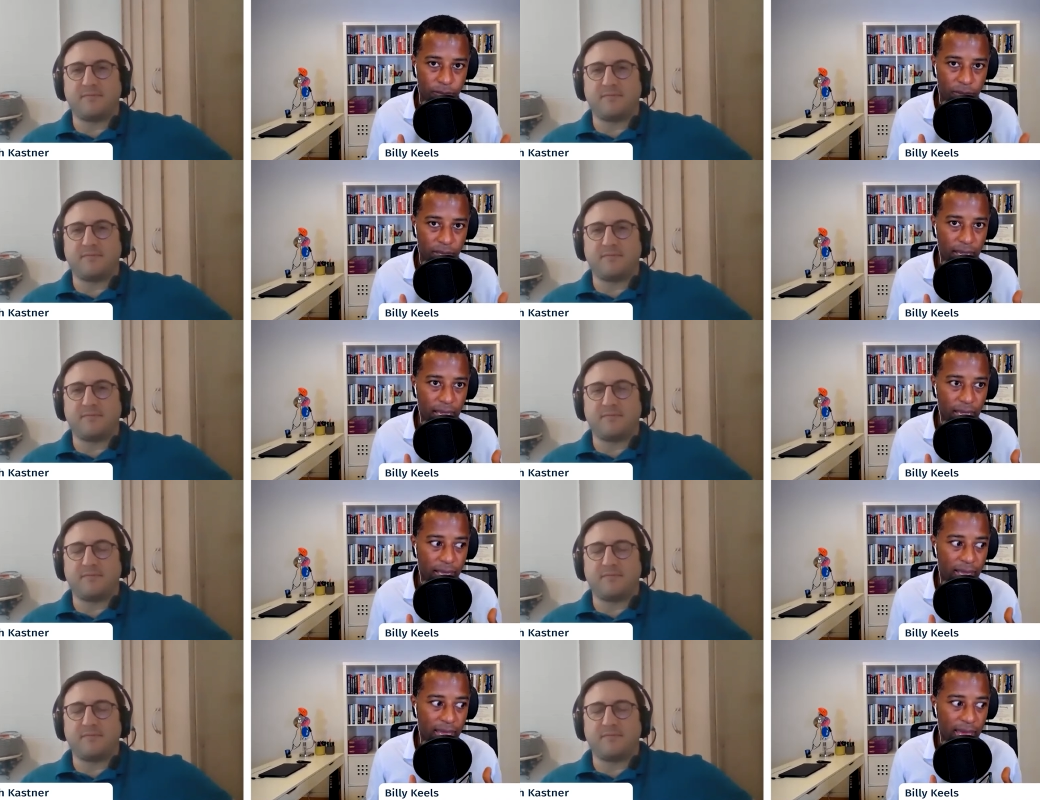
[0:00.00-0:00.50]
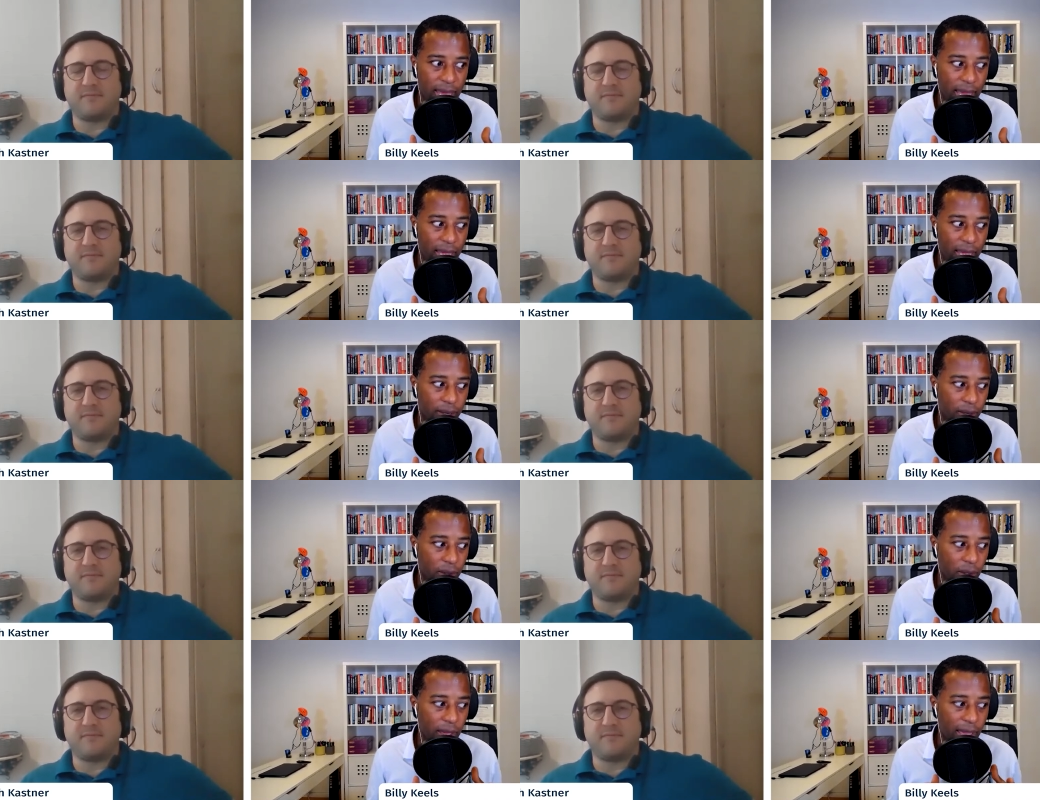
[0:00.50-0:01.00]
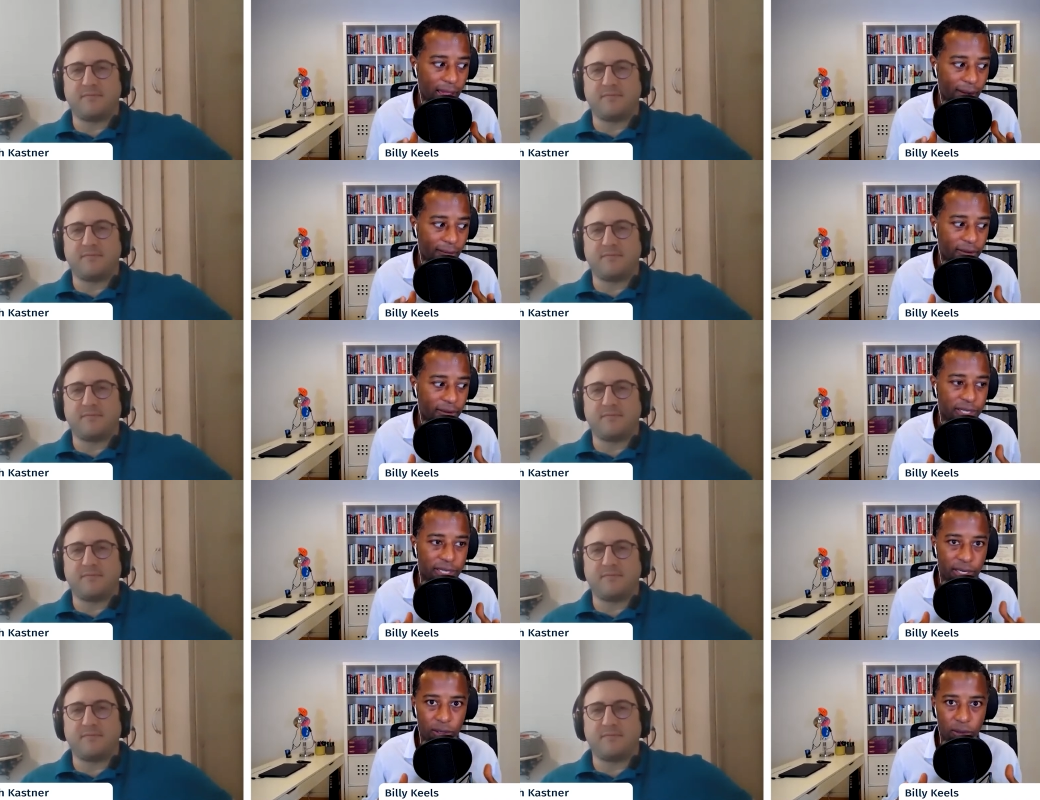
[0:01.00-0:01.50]
Speaker 1: and that every
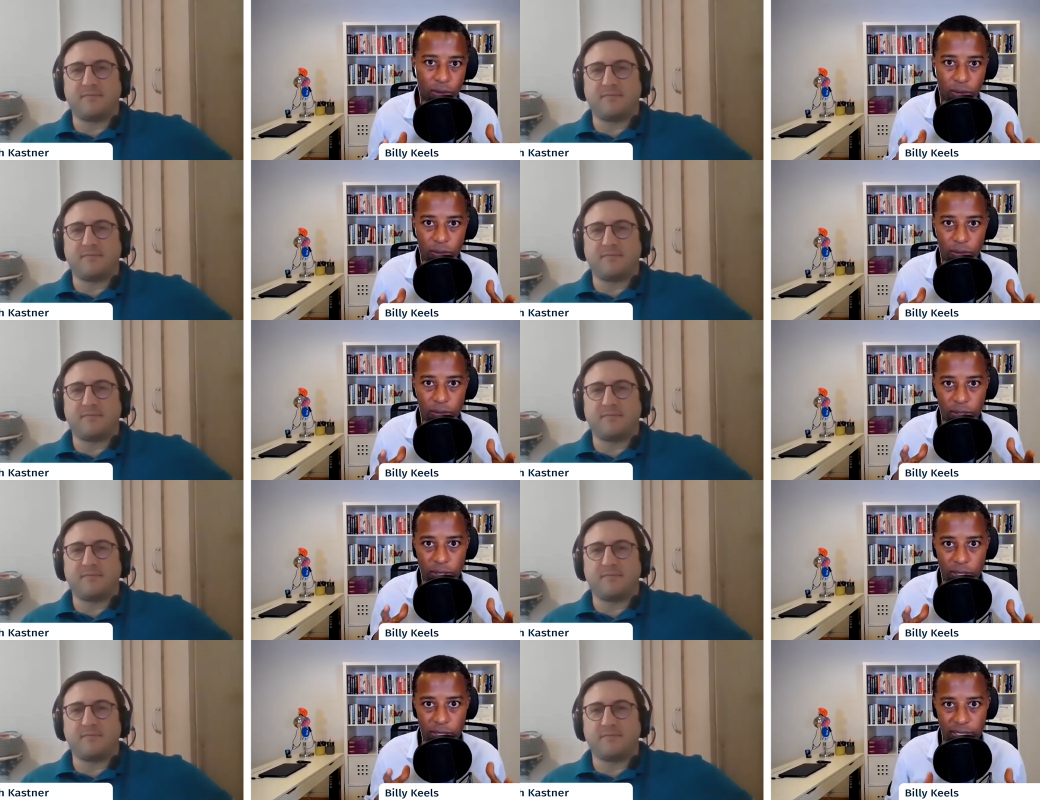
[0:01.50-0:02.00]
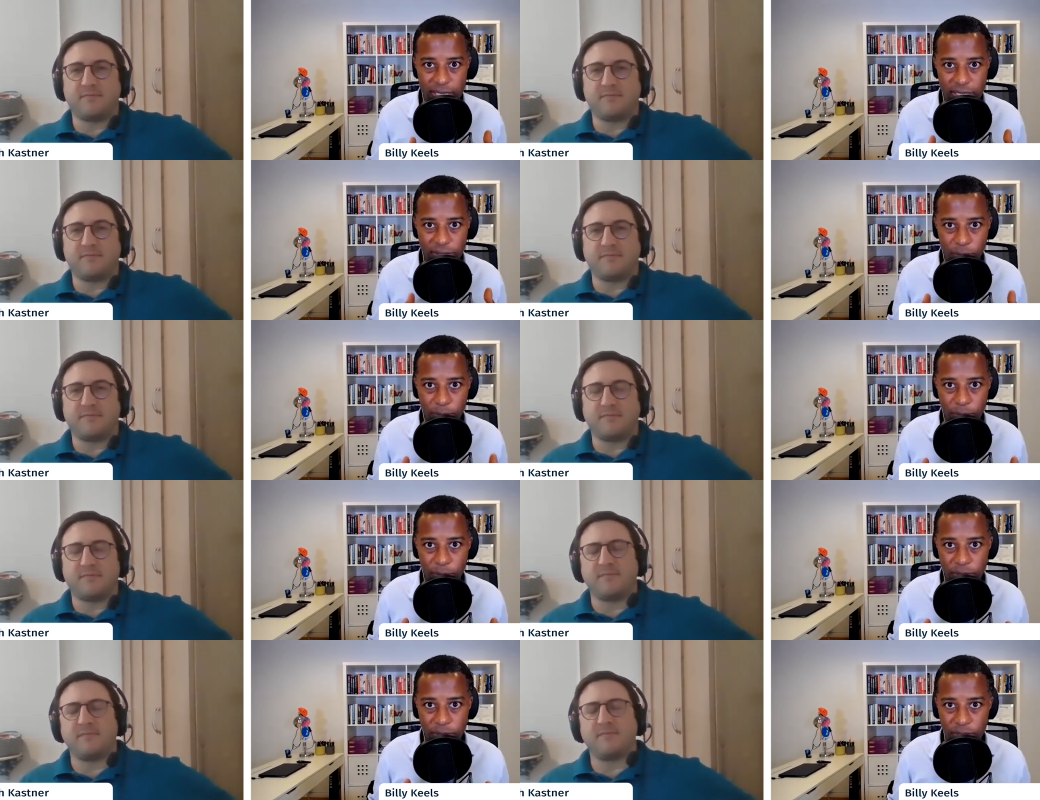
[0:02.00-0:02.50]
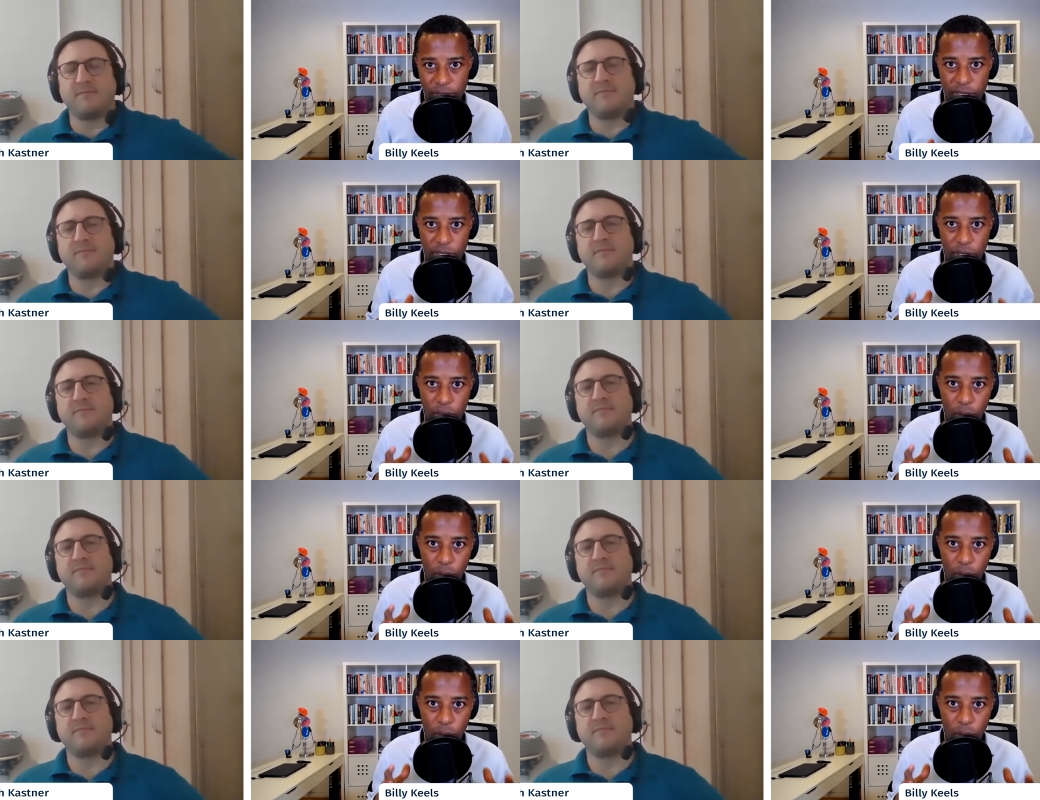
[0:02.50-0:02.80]
single successful person has